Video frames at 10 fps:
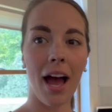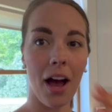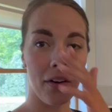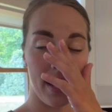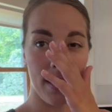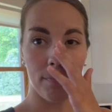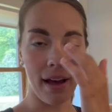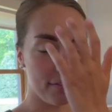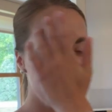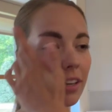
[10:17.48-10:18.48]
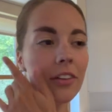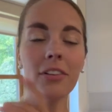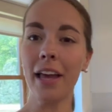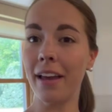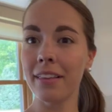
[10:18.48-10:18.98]
Okay, back for another
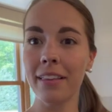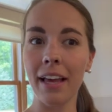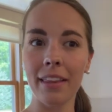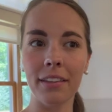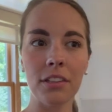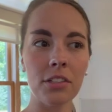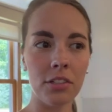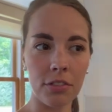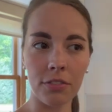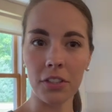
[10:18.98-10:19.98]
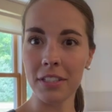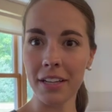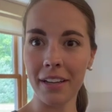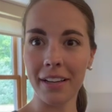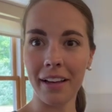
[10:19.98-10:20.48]
day. I think this is the first
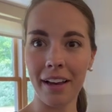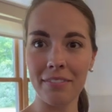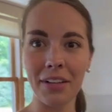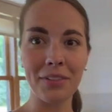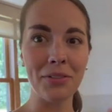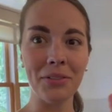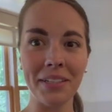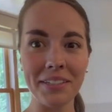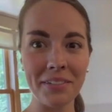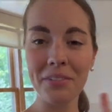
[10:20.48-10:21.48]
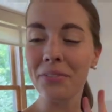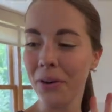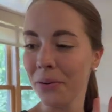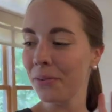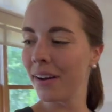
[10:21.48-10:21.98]
day I've done 2 days in a
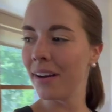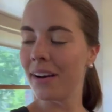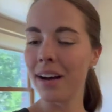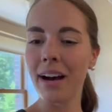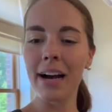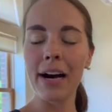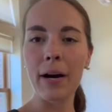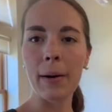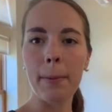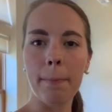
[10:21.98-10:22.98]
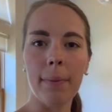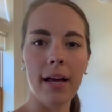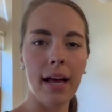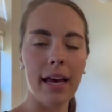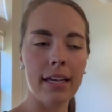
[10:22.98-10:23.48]
row.
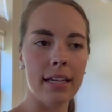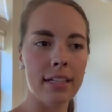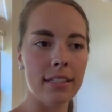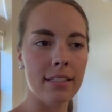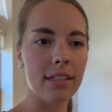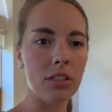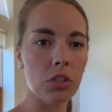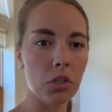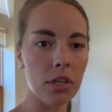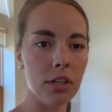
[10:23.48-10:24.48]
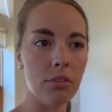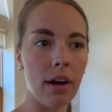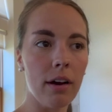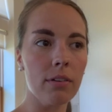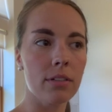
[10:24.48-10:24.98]
And just looking
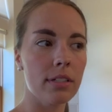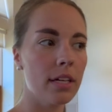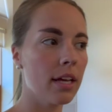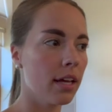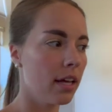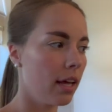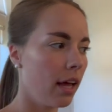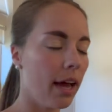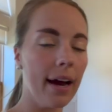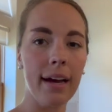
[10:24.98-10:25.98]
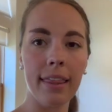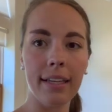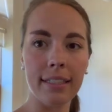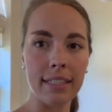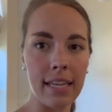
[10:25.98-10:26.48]
around, I
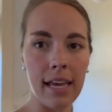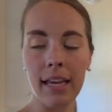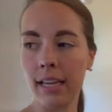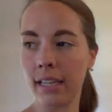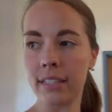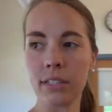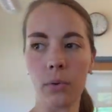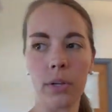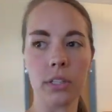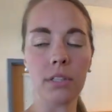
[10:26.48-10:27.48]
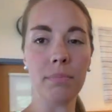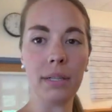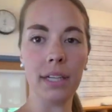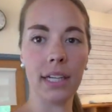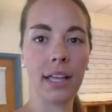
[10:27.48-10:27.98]
think today is going to
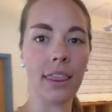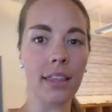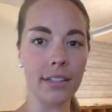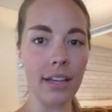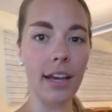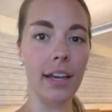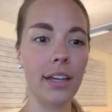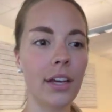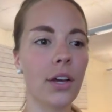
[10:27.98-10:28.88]
be the day